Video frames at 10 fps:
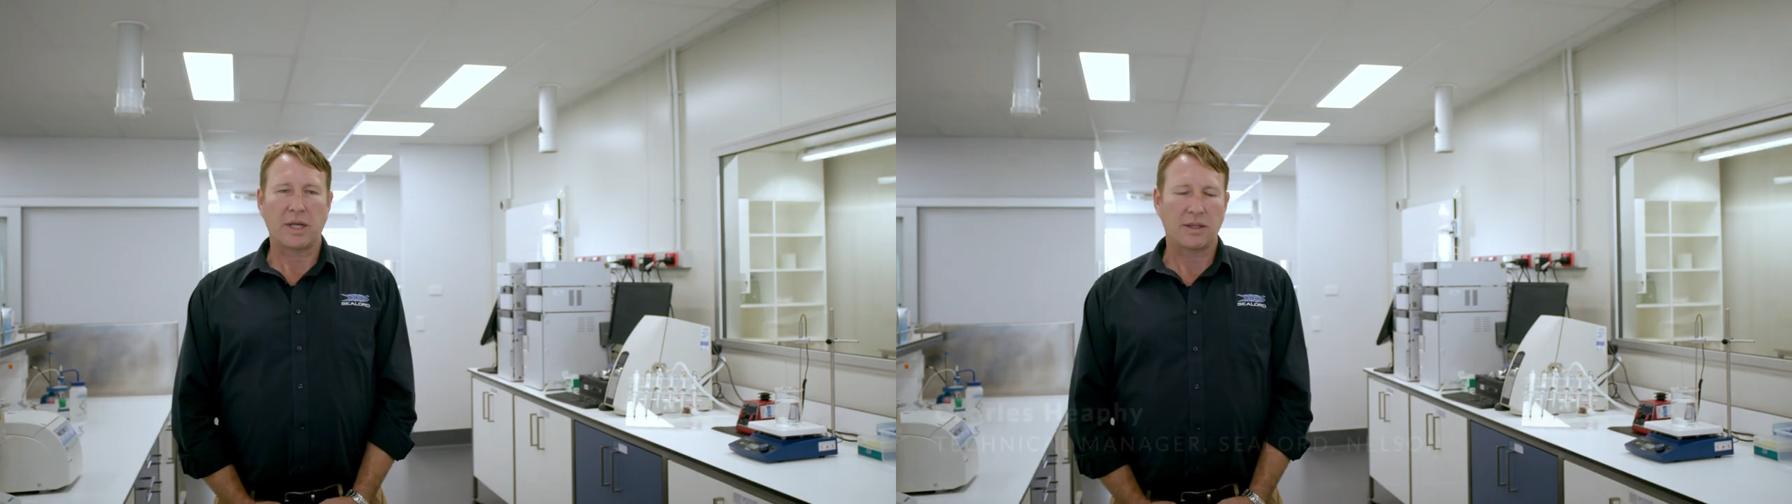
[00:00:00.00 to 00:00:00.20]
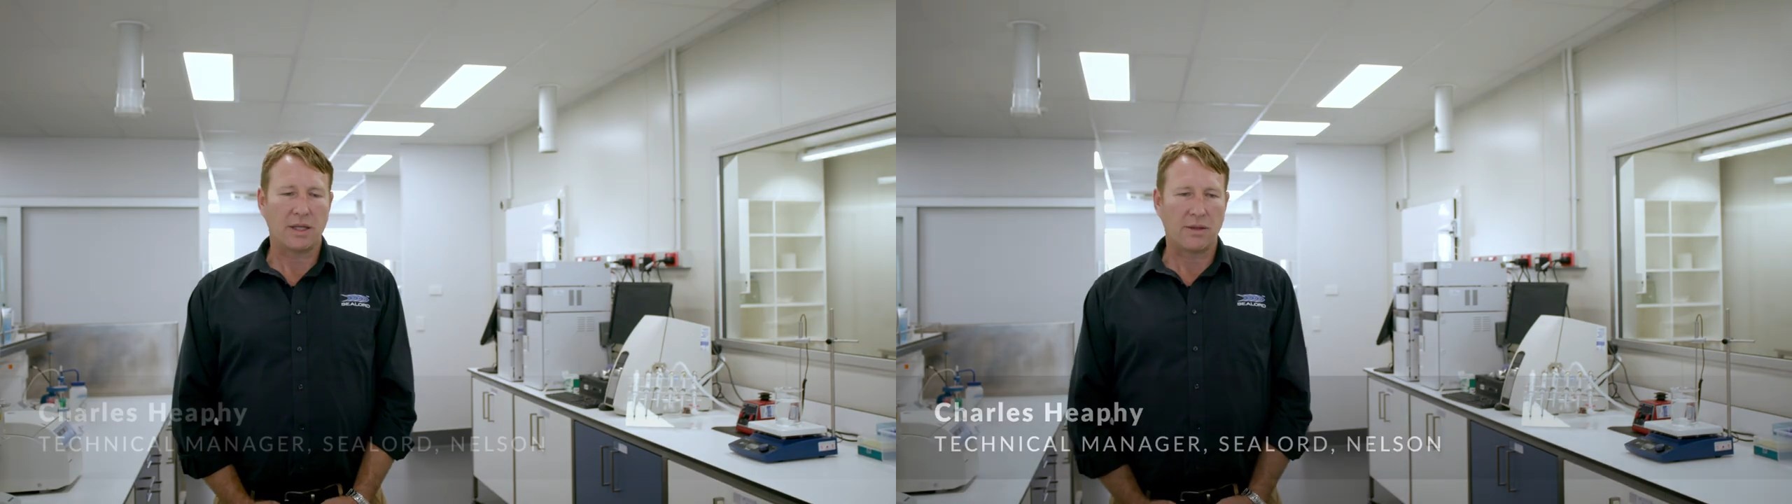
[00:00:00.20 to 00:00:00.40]

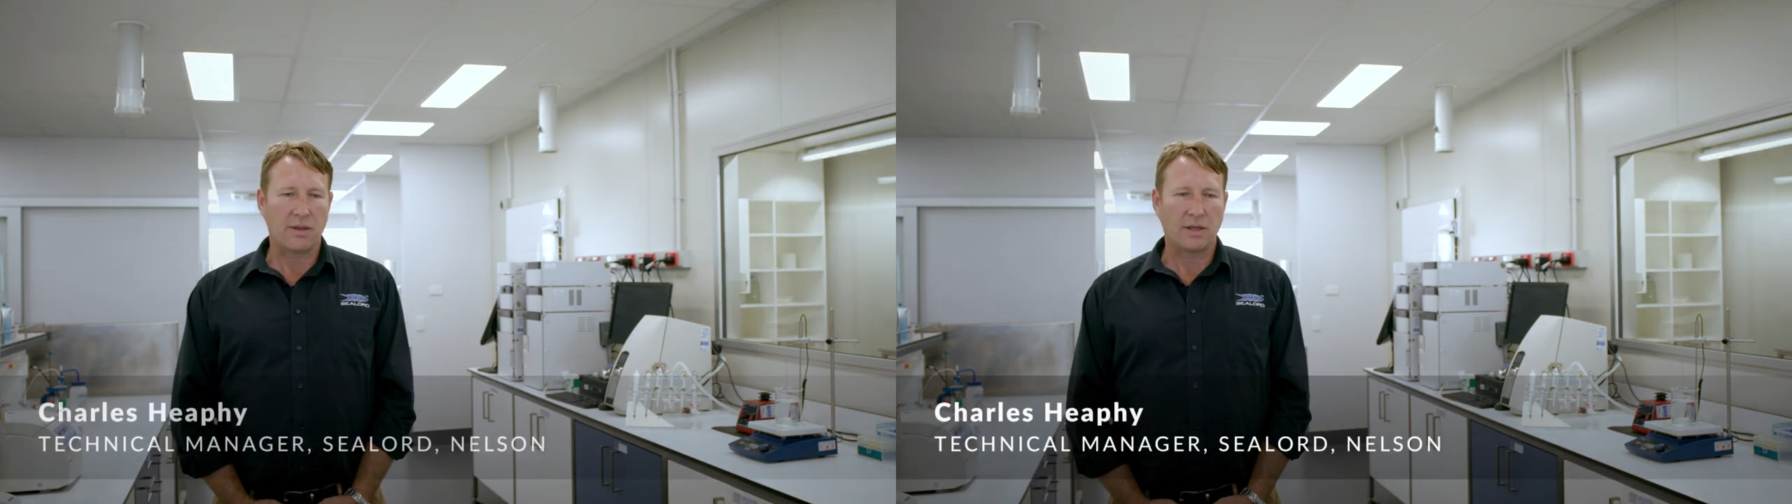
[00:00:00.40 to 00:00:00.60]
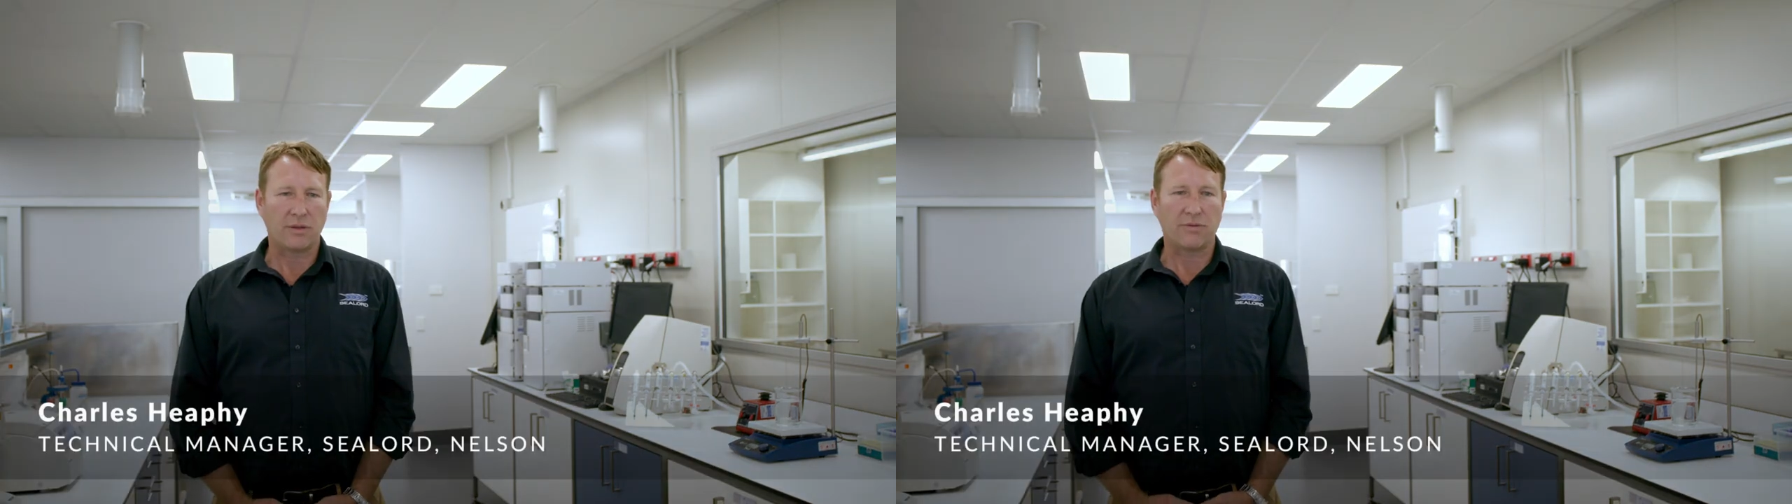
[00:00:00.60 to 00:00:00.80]
back then,
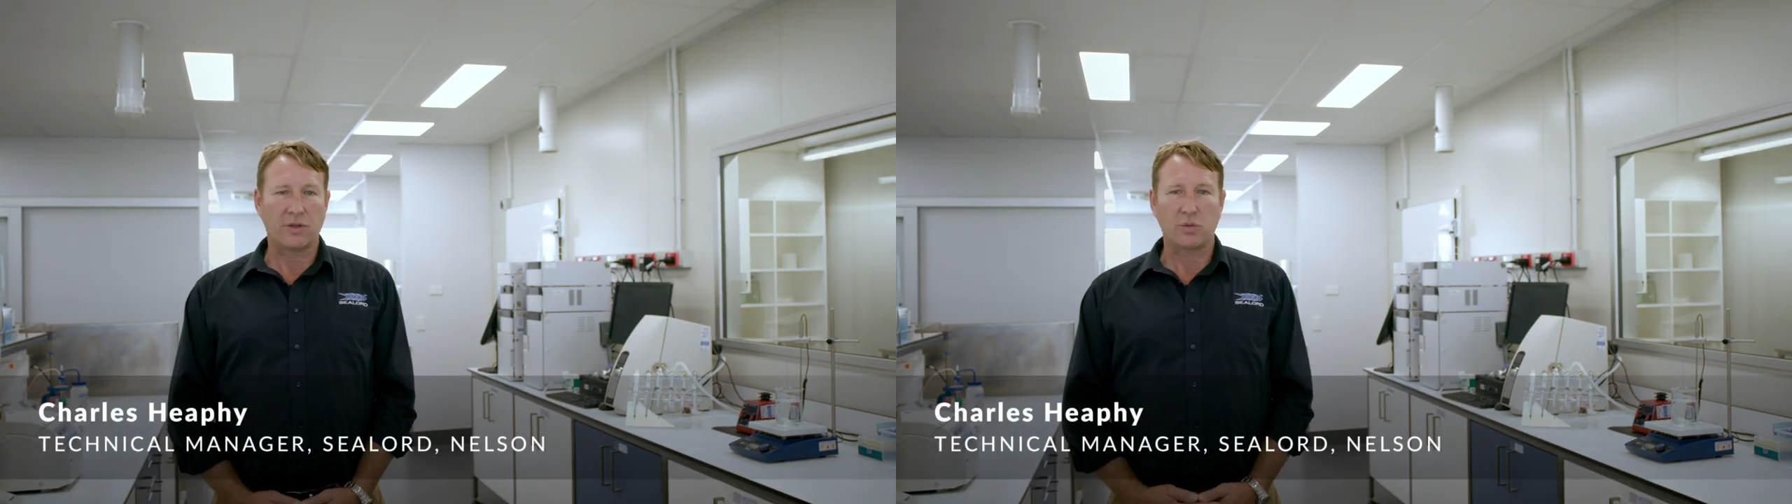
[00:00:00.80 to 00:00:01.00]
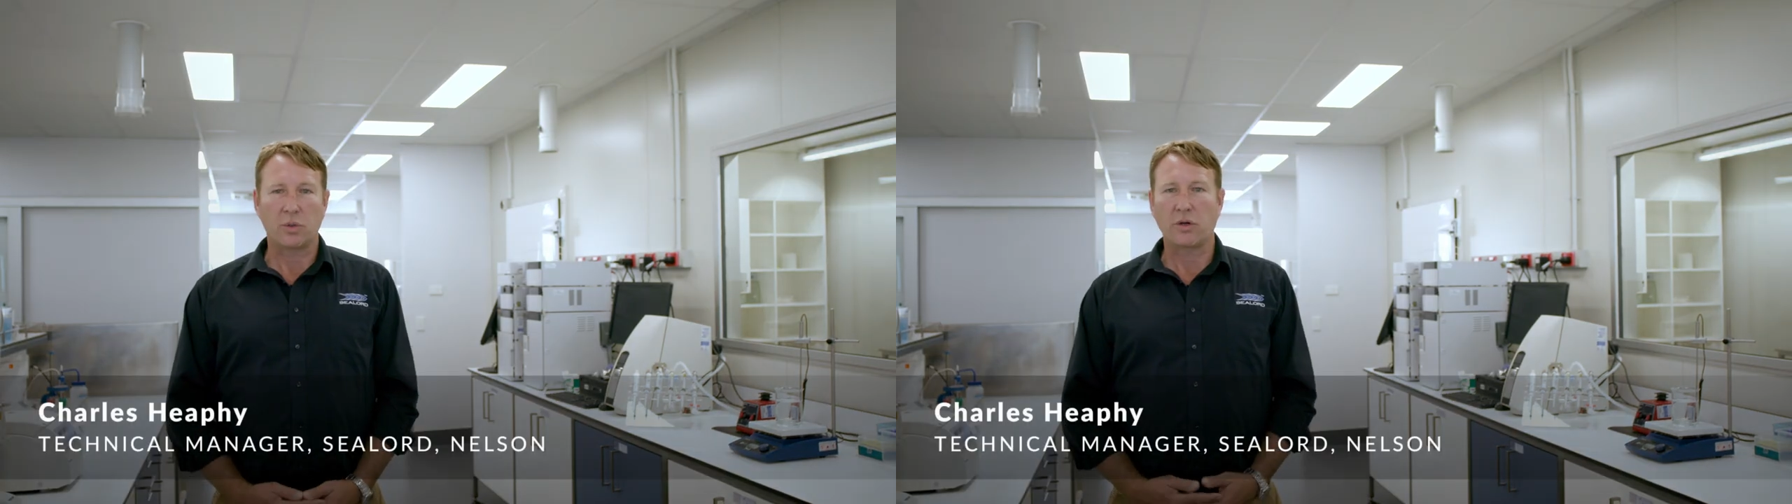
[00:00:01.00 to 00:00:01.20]
that the
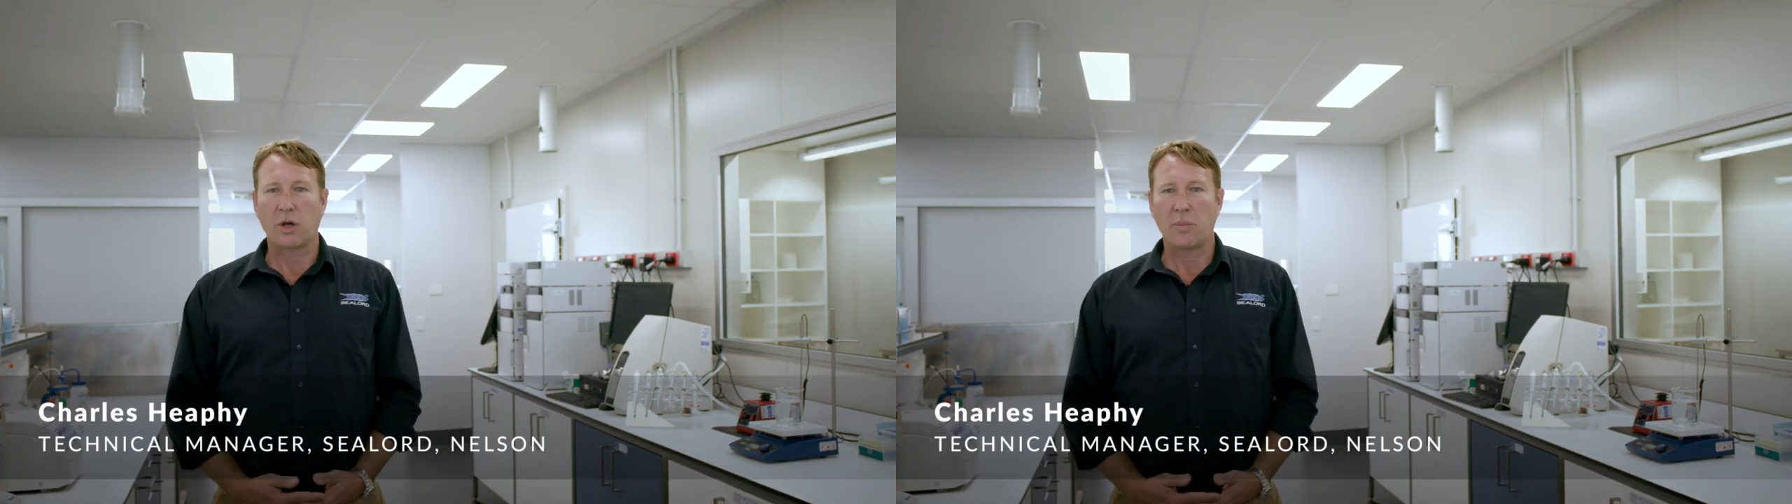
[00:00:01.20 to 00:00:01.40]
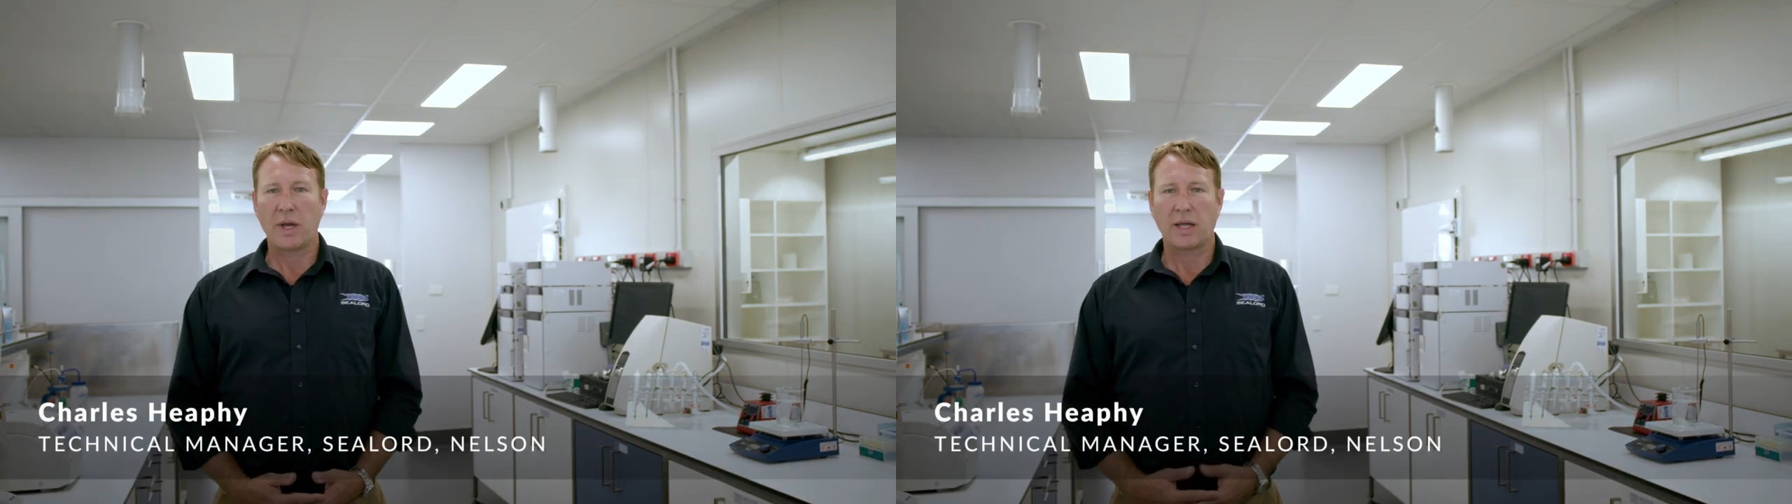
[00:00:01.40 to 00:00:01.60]
fish will
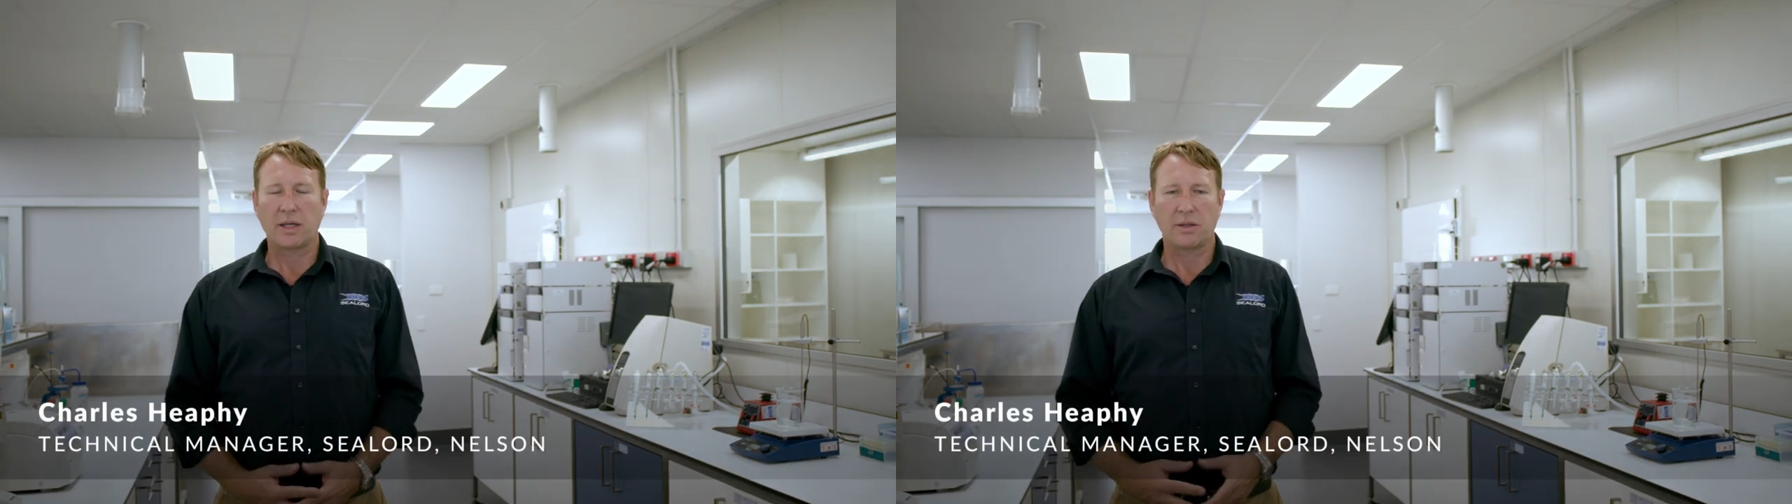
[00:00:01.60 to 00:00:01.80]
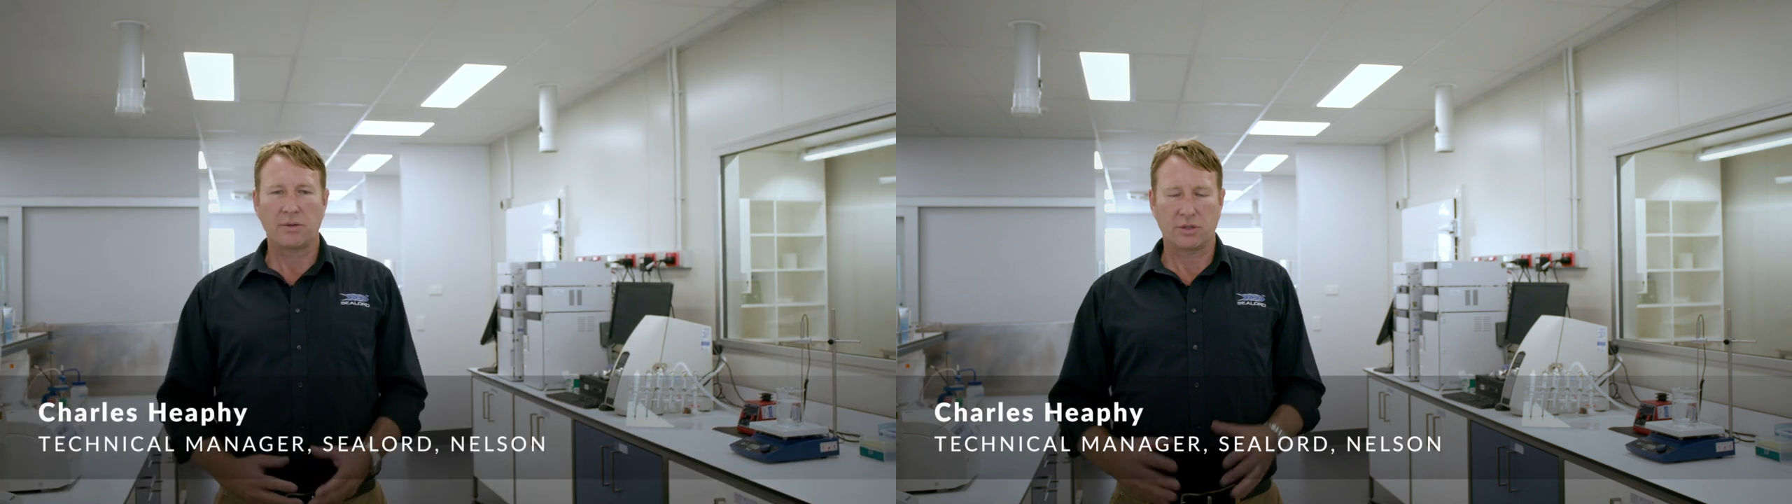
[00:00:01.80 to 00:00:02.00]
grow back.